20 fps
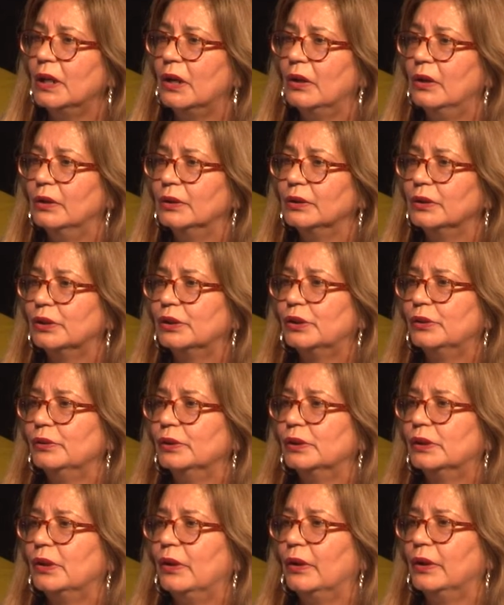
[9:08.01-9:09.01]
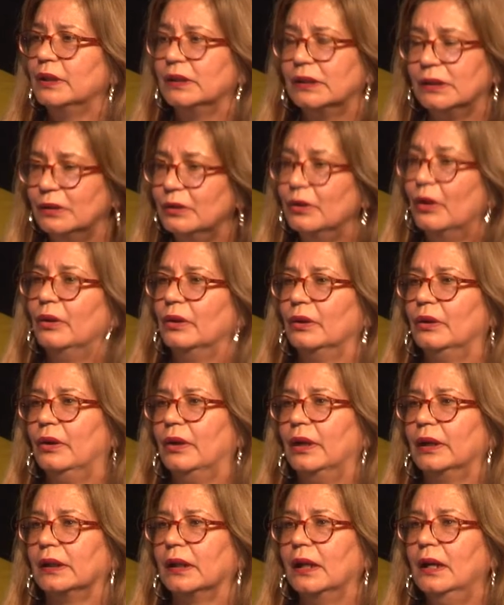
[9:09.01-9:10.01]
Islander suicide is not
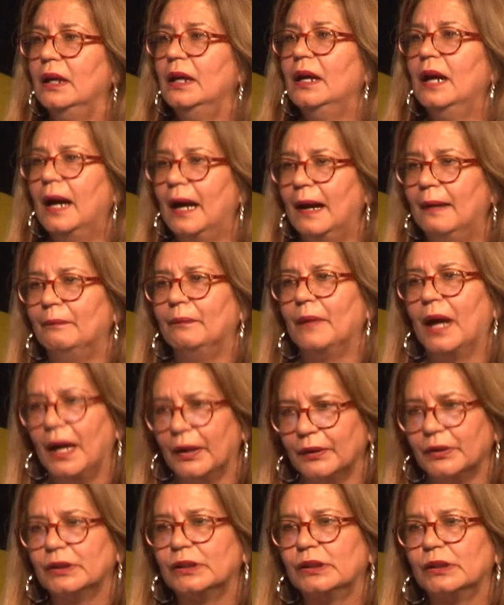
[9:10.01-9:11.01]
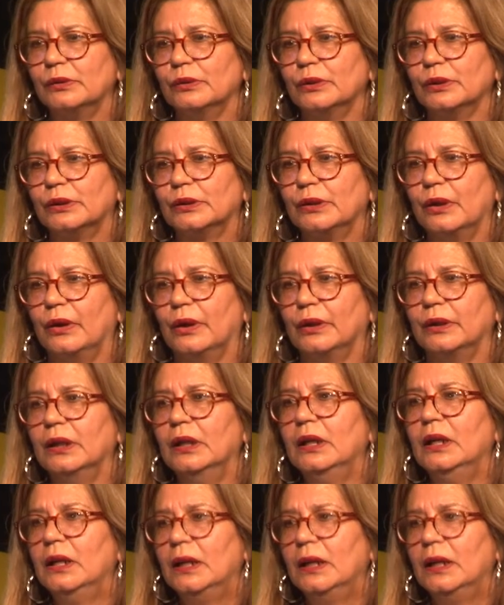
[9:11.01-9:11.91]
like other suicide.